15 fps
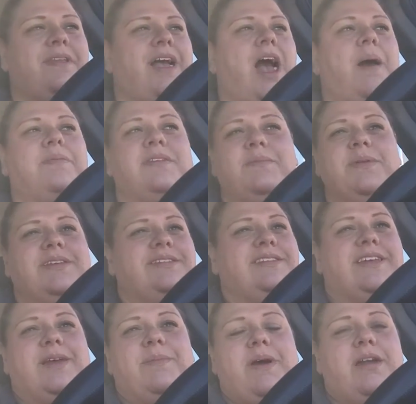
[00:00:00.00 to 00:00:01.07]

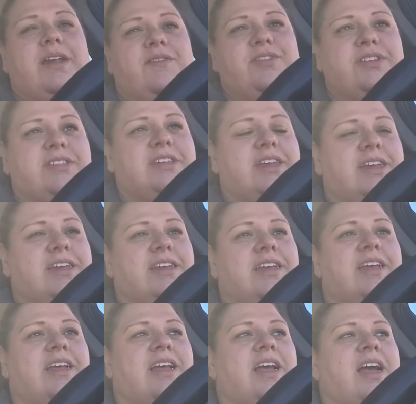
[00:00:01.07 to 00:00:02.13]
optimistic about
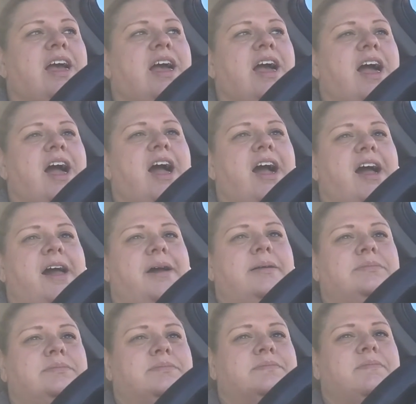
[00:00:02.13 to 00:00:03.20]
everything.
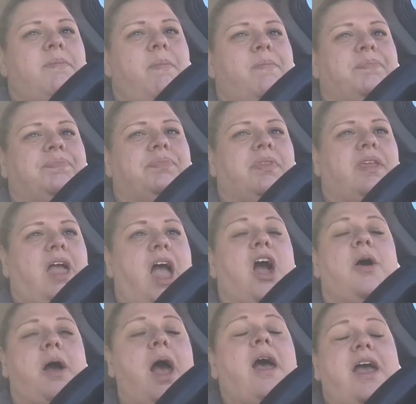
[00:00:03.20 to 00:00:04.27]

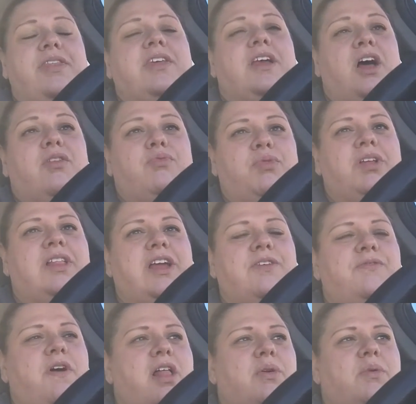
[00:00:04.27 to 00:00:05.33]
I think I'll really
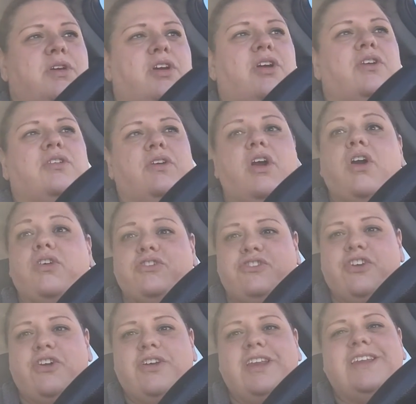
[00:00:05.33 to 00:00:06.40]
like following her
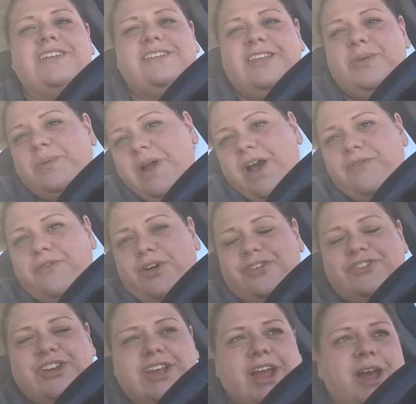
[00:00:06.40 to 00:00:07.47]
journey to see how
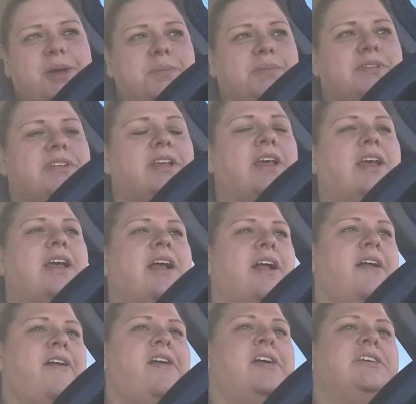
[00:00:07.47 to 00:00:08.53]
far she comes.
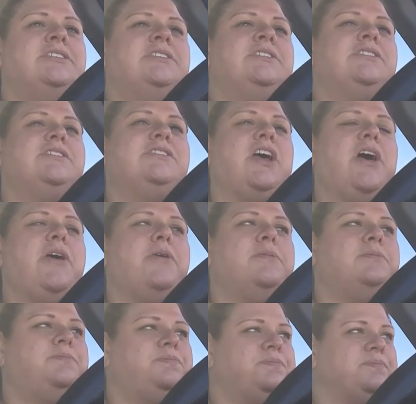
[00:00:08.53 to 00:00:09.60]

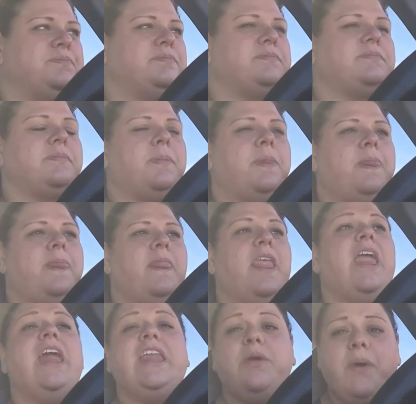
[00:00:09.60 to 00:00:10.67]
So
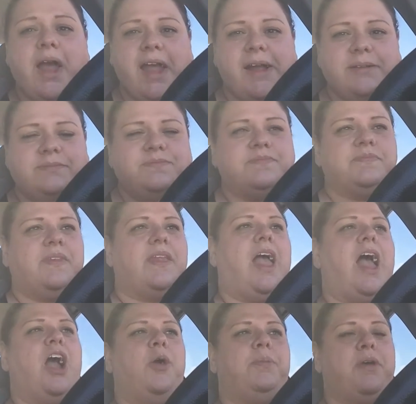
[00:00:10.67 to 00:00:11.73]
anyway,
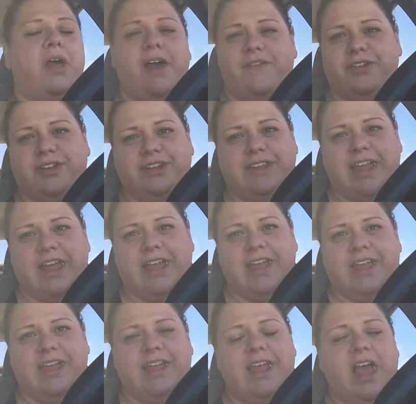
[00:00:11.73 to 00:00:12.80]
I hope y'all have a good
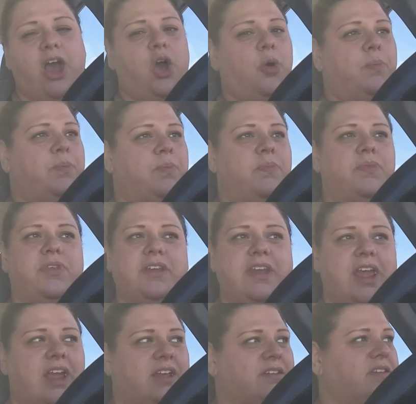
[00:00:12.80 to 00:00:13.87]
day. I hope the
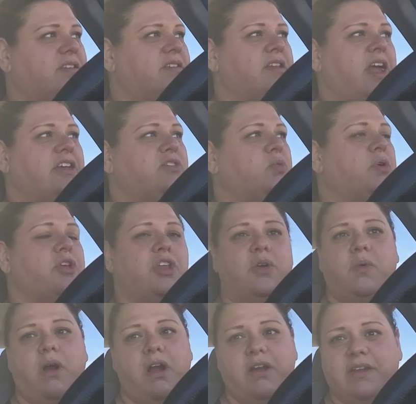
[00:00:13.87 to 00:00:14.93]
day is as nice where
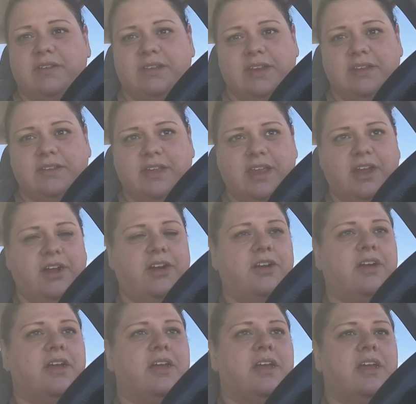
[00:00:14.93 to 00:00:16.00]
you are as it is here.